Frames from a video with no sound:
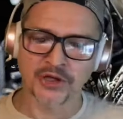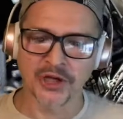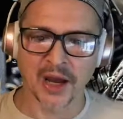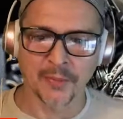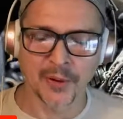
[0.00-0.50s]
You
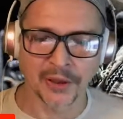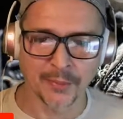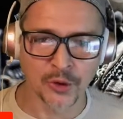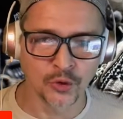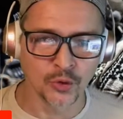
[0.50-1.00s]
guys picked up a
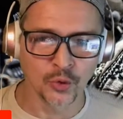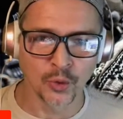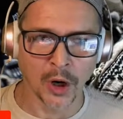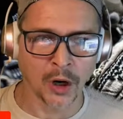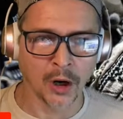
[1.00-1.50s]
new,
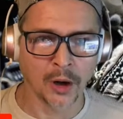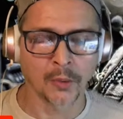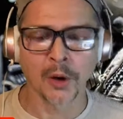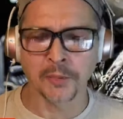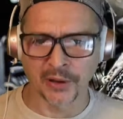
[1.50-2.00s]
uh,
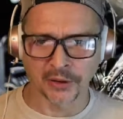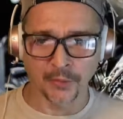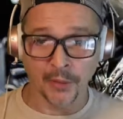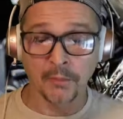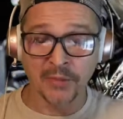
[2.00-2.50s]
well, you picked it up
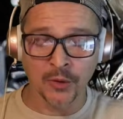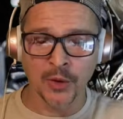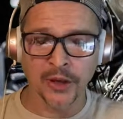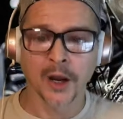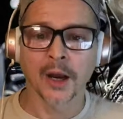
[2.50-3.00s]
a MeWe.
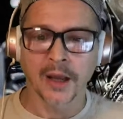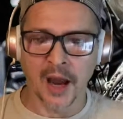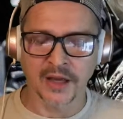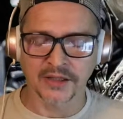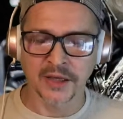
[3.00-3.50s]

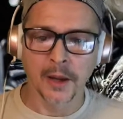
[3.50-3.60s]
Guys,